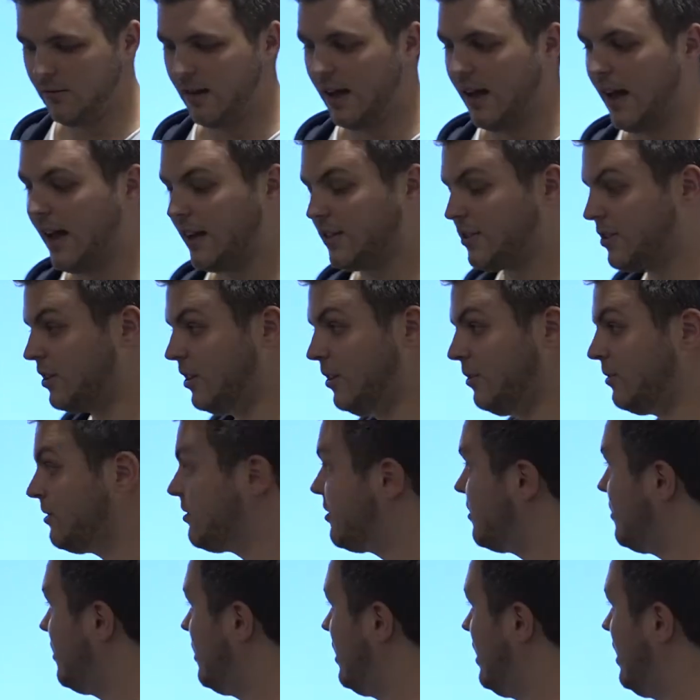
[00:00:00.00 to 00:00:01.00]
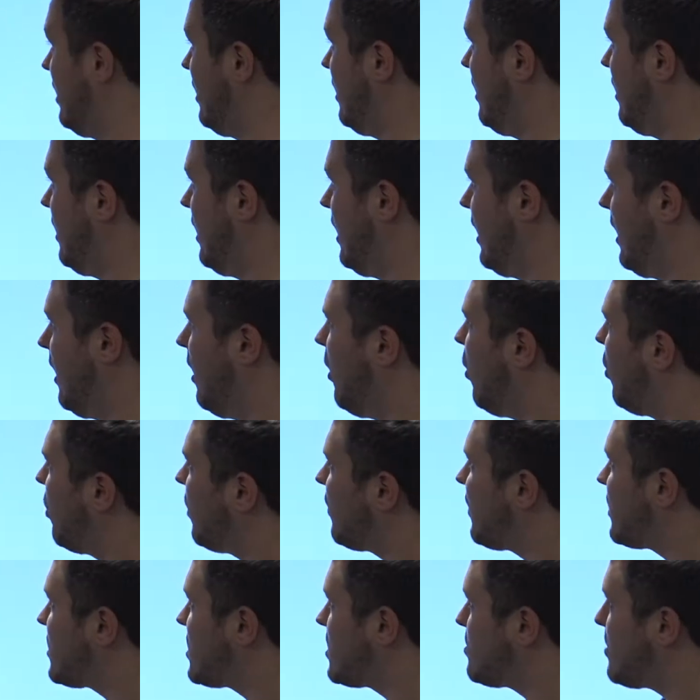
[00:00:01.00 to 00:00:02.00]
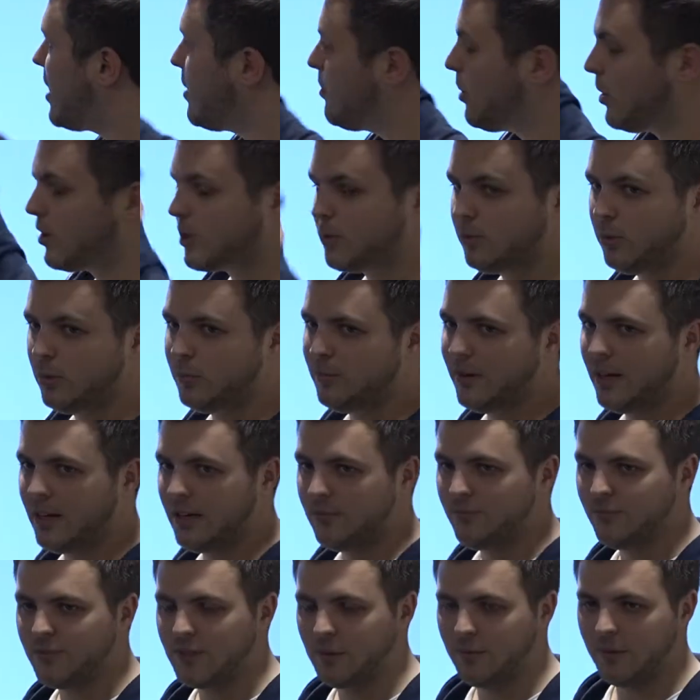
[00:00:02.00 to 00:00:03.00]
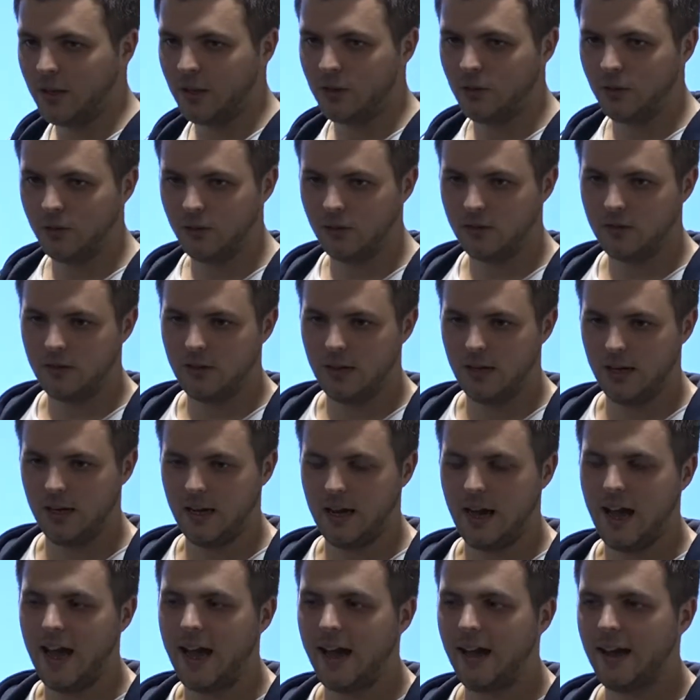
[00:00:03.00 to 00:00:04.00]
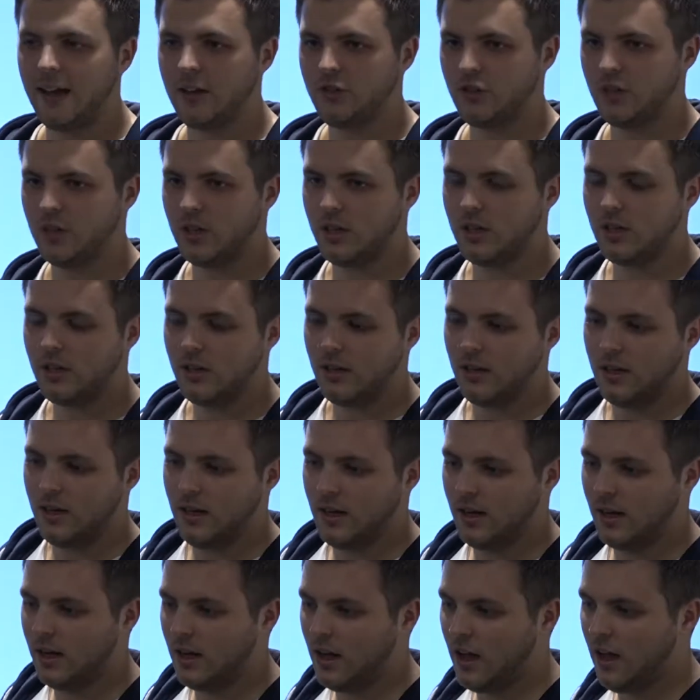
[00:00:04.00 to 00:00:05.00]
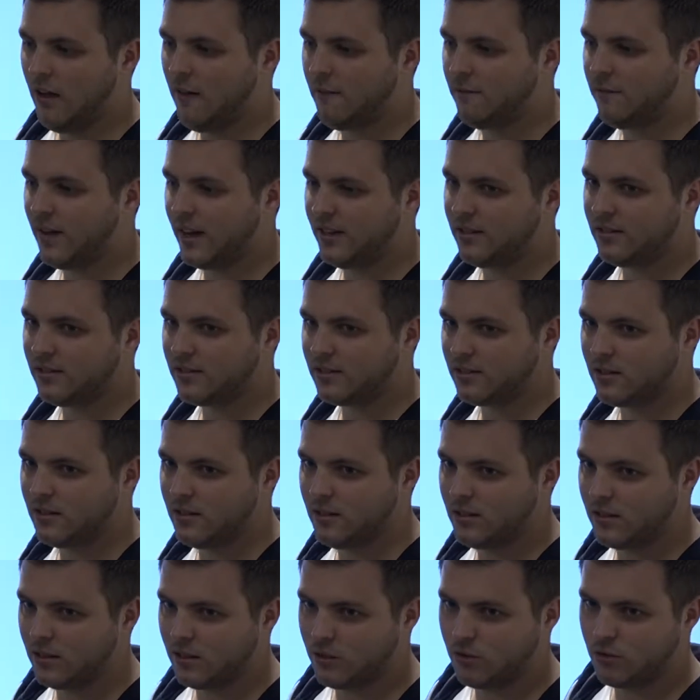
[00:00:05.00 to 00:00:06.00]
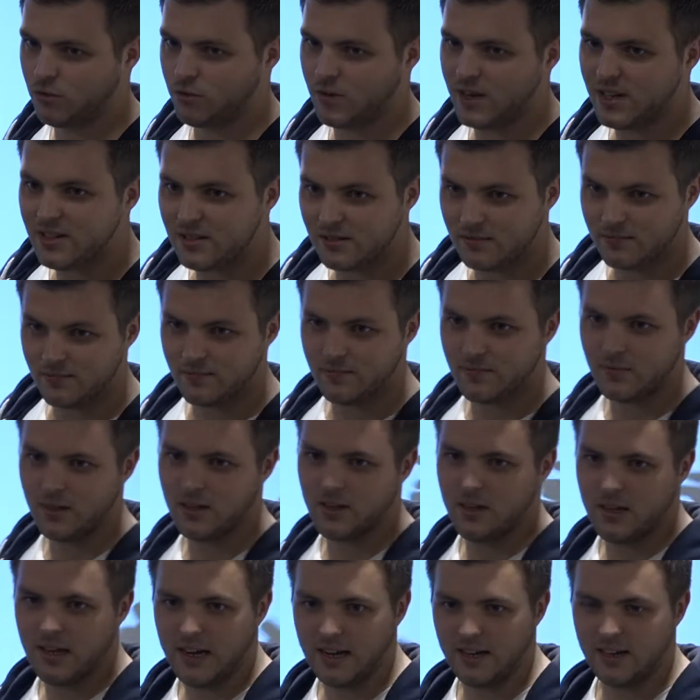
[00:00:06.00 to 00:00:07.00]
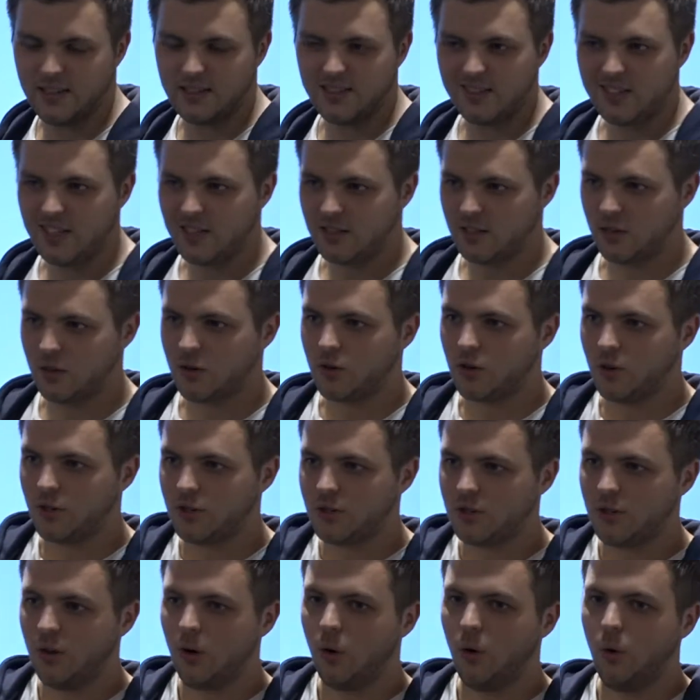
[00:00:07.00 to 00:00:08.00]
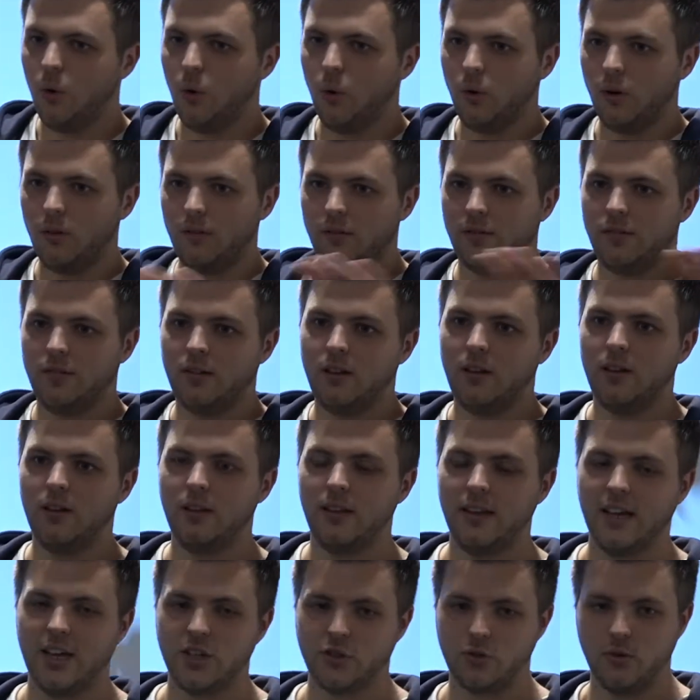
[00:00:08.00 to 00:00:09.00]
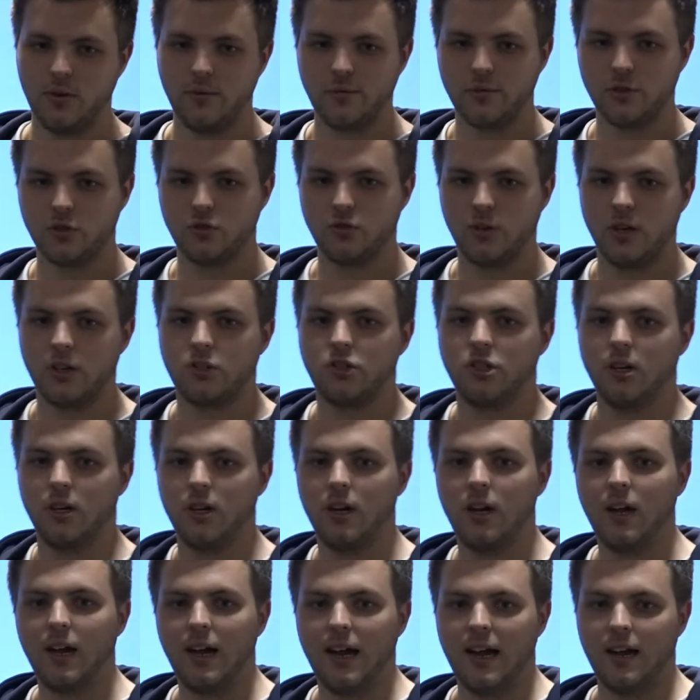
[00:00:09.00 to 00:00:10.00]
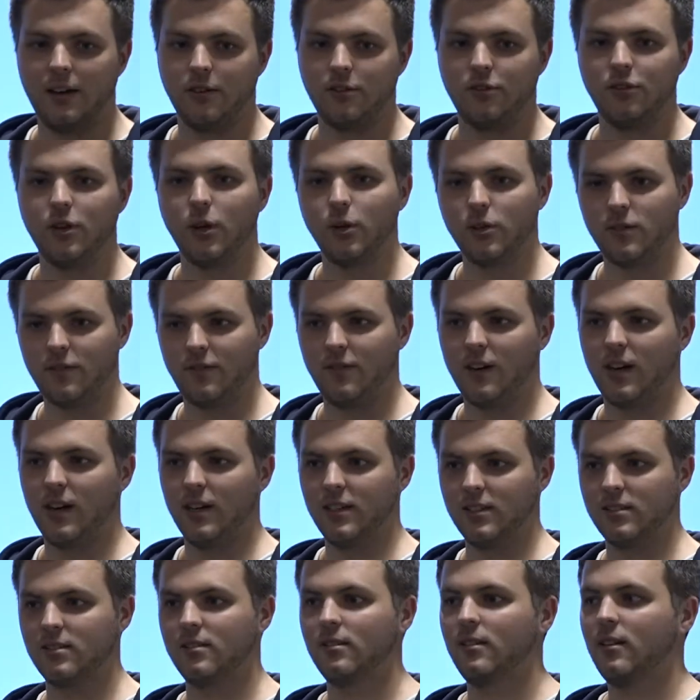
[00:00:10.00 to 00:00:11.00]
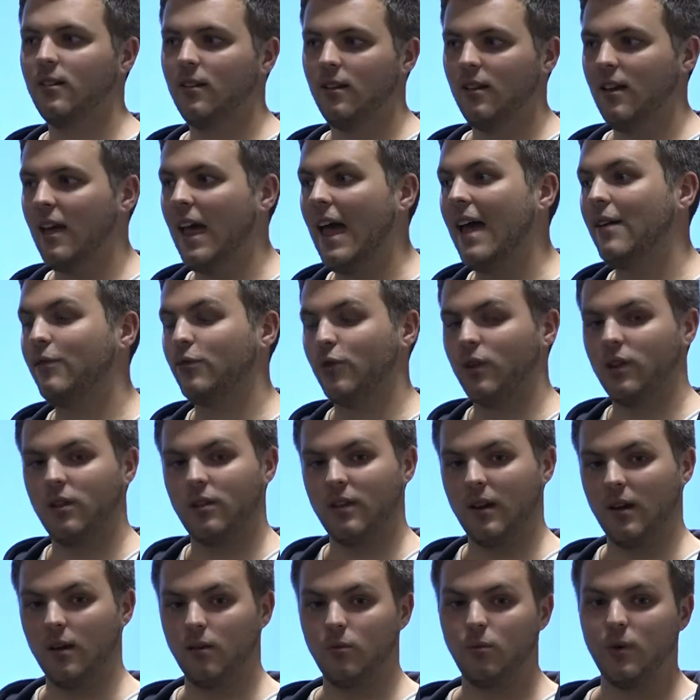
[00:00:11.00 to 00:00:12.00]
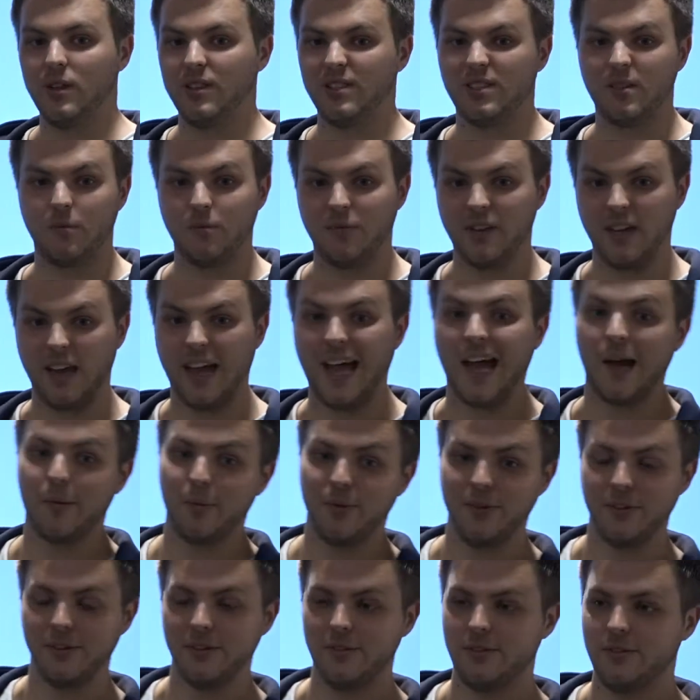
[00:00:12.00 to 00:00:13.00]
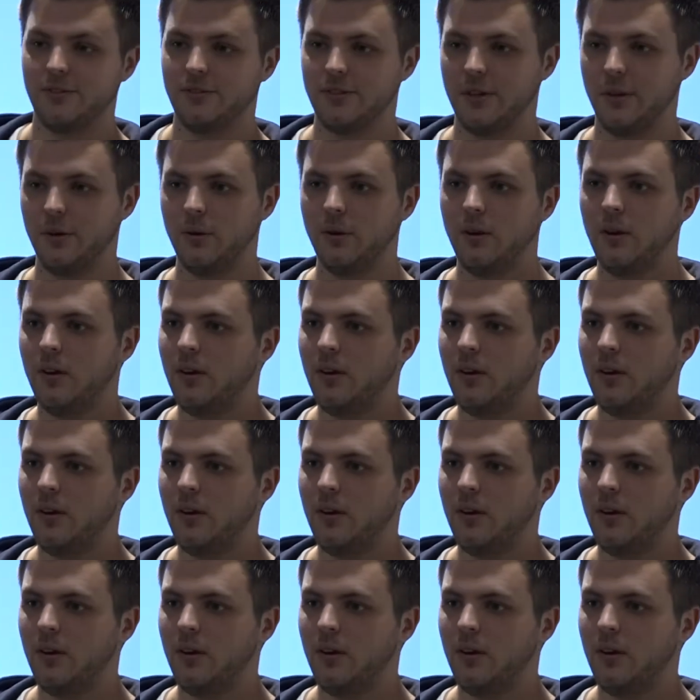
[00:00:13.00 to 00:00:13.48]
executes. All of this is made possible by something called Azure Event Grid, and it sits across all of the Azure infrastructure and notifies everything when something happens. So